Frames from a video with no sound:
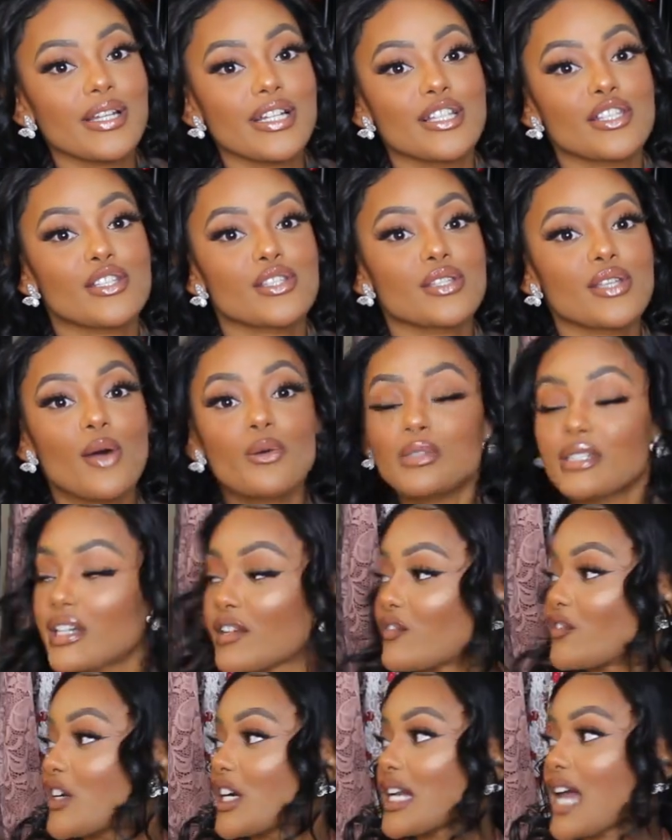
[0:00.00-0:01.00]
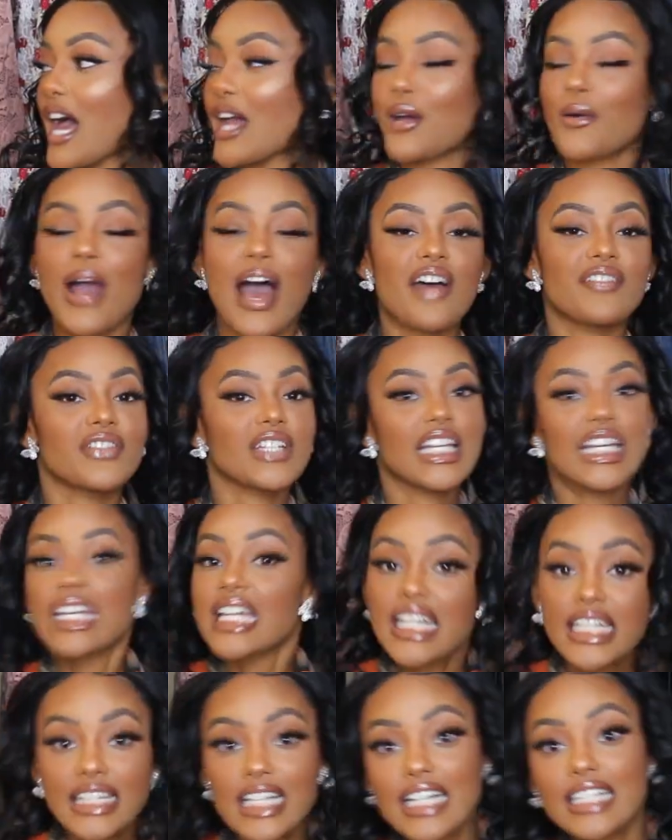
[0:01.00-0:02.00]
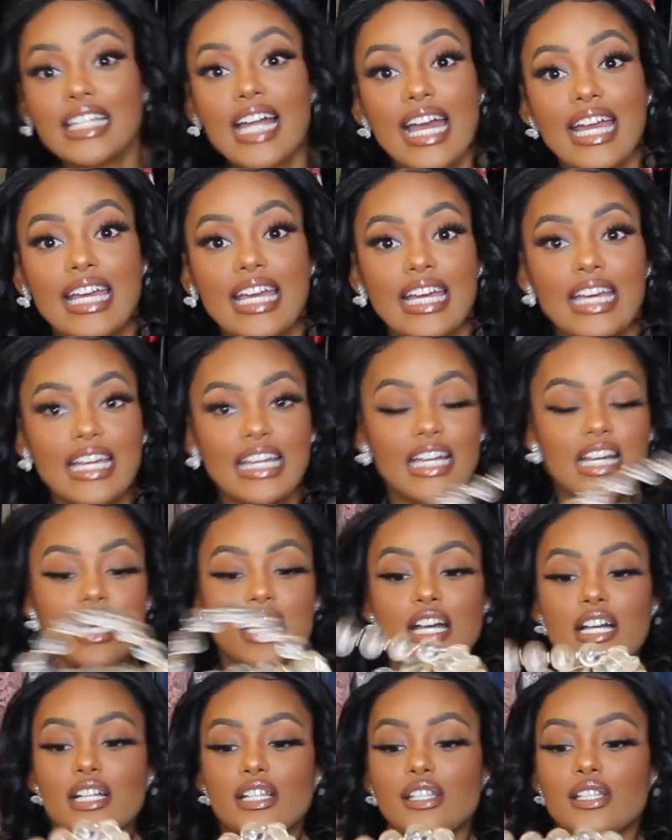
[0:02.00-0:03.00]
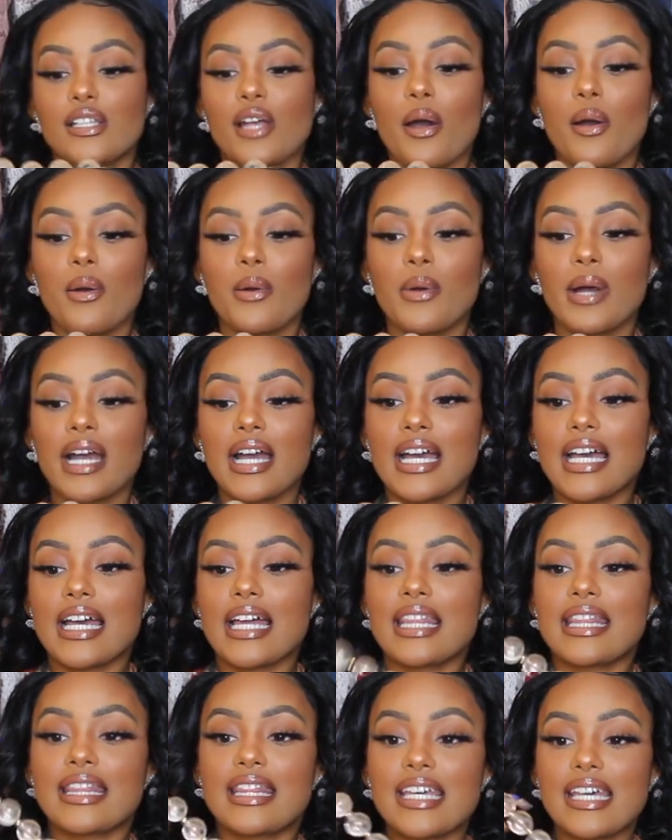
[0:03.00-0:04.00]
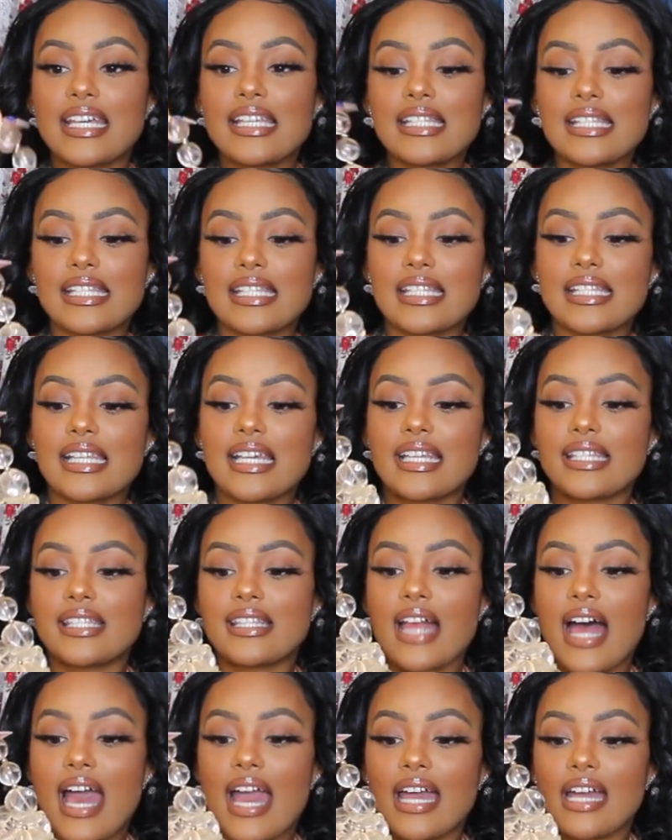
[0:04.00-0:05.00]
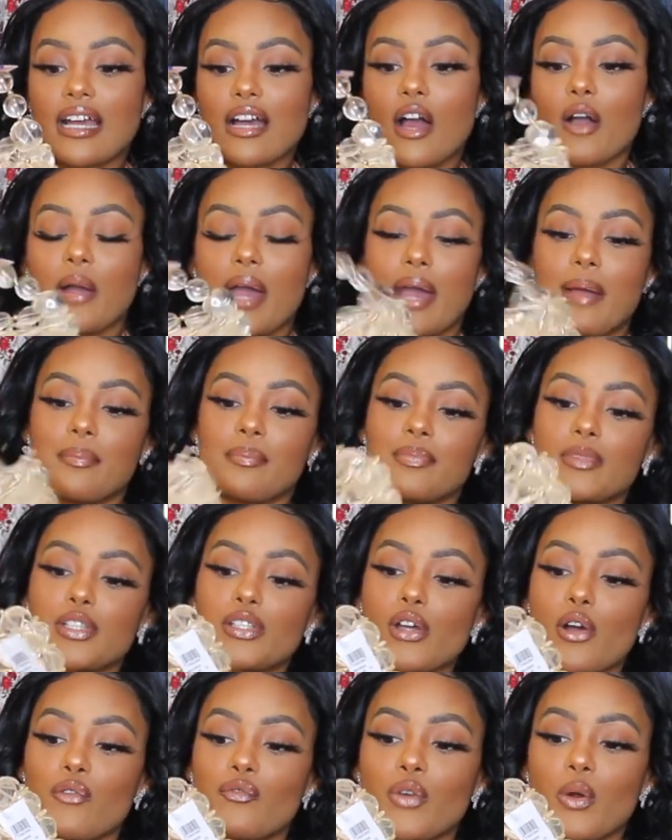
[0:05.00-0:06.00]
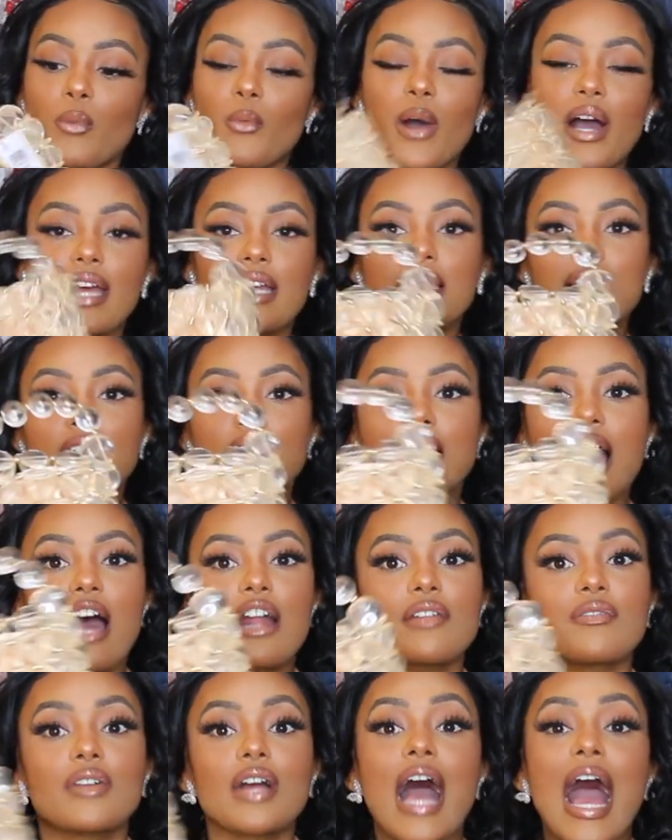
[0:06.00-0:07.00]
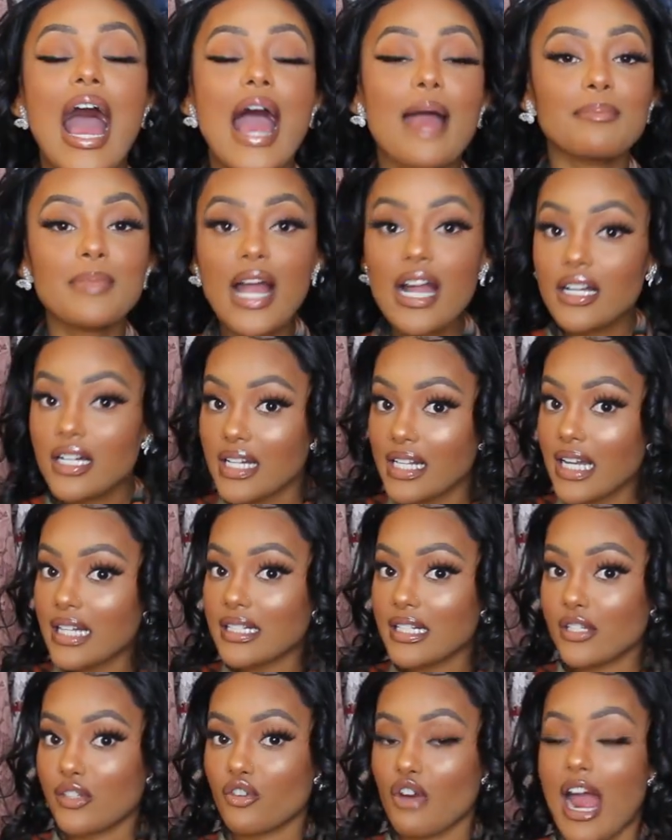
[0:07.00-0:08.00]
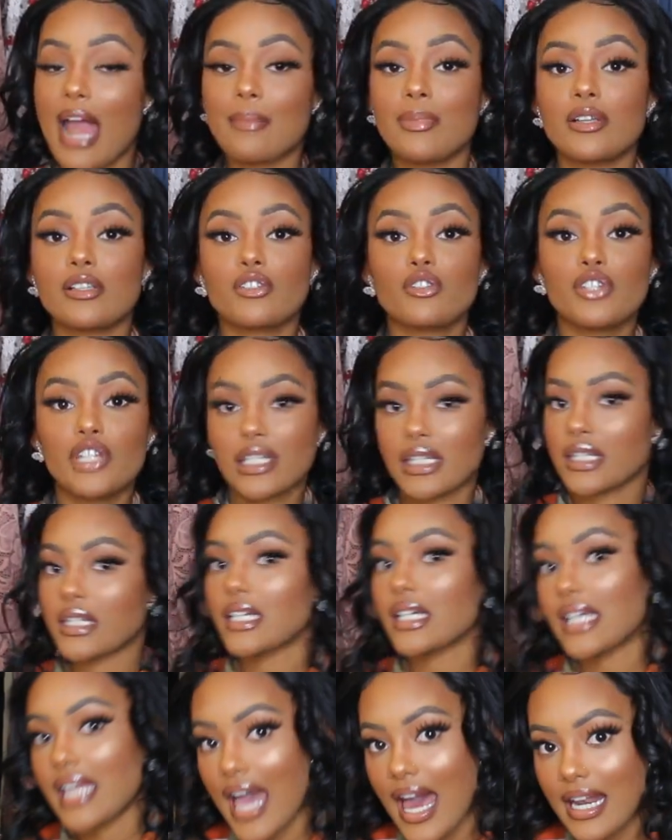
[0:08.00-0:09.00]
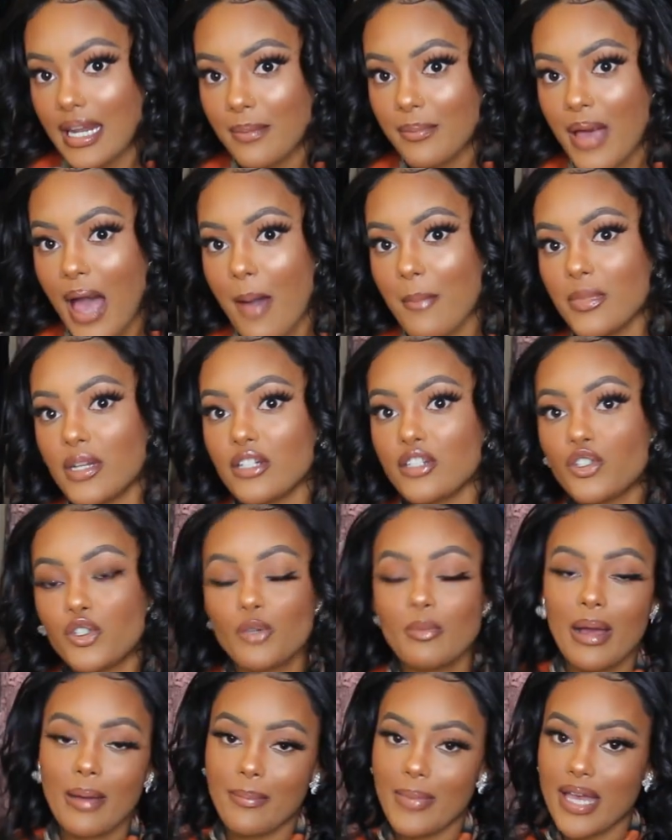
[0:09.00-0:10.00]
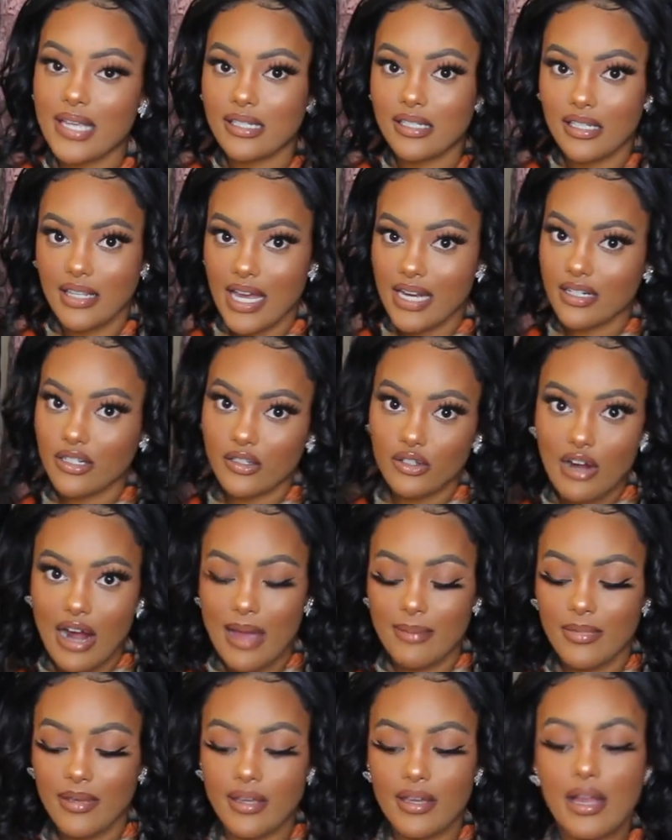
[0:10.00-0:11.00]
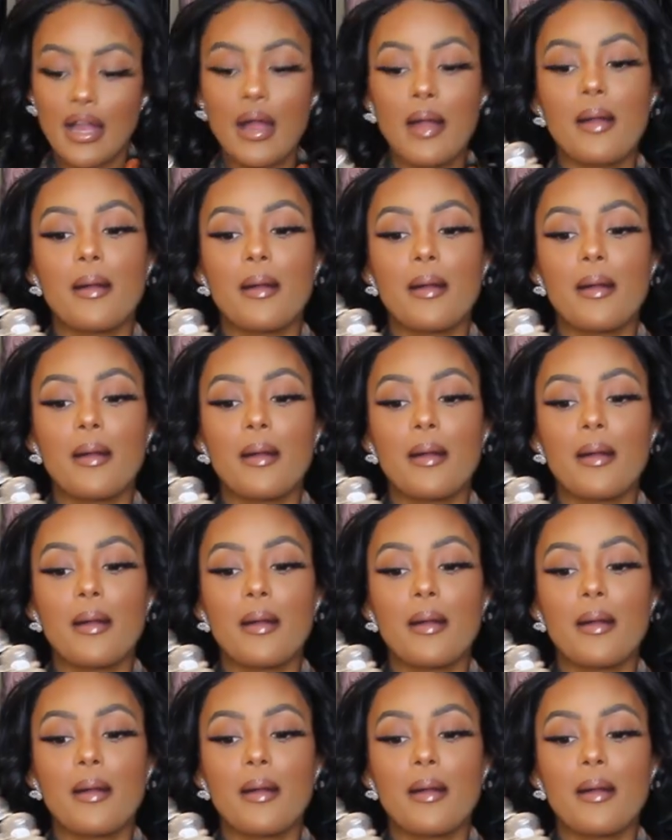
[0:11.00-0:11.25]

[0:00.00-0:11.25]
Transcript: It is so different. I don't have anything like it. So this is like, okay, so for one, I'm, I'm not good at describing, so just look at it, but I'm gonna do my best to like describe it.